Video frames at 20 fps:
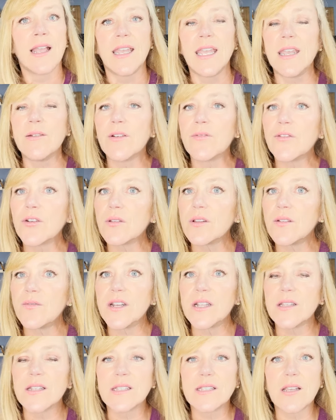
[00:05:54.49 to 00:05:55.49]
Even if you're living
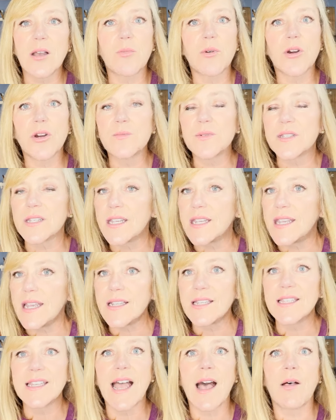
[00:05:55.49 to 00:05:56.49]
in the suburbs,
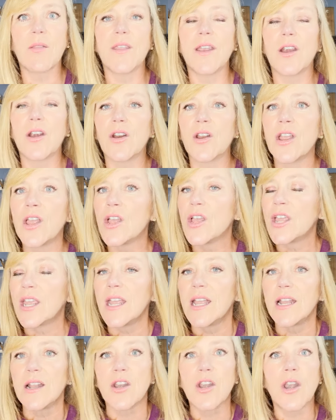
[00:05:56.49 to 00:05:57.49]
get down there,
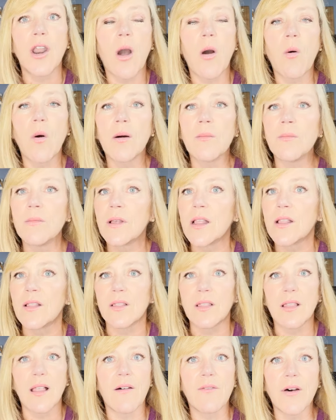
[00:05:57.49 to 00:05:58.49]
know them,
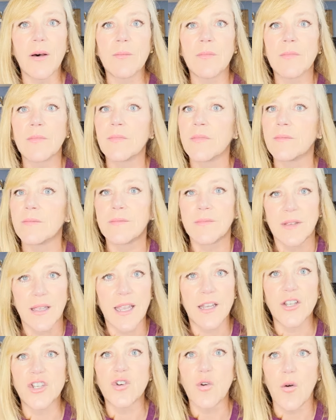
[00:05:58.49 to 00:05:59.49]
love them,
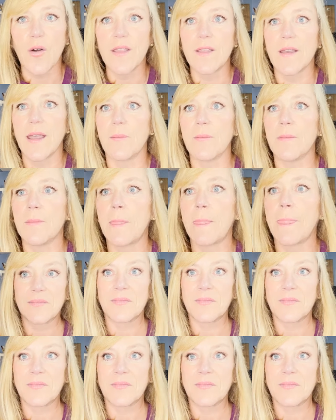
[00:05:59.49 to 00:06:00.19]
enjoy them.